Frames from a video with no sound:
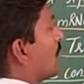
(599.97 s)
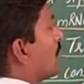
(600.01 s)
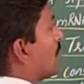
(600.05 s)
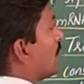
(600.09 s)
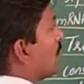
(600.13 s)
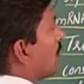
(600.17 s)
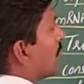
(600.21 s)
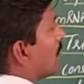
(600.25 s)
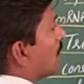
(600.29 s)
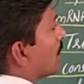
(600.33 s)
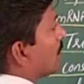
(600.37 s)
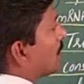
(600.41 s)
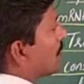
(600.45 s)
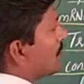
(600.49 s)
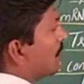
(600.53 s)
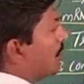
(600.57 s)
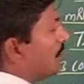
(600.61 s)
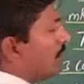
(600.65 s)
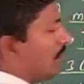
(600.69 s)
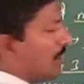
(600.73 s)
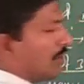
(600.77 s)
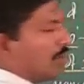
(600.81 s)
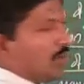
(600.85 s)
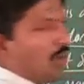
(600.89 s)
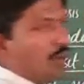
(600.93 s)
the
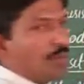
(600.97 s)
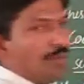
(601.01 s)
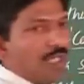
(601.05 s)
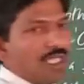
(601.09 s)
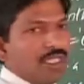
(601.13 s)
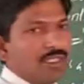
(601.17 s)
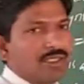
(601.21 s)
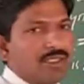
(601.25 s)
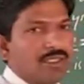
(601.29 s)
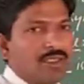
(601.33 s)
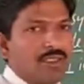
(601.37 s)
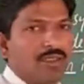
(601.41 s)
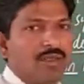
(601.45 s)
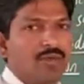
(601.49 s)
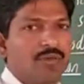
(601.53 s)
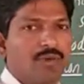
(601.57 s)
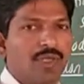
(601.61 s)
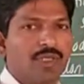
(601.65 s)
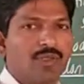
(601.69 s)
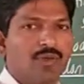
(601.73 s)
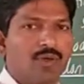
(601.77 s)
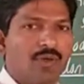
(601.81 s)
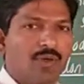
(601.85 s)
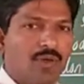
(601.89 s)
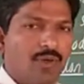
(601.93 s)
combination,
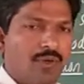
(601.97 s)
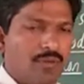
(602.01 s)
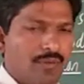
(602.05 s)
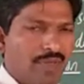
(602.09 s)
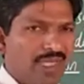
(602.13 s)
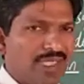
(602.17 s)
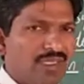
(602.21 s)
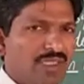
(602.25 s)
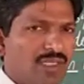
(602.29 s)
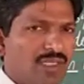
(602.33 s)
when you make the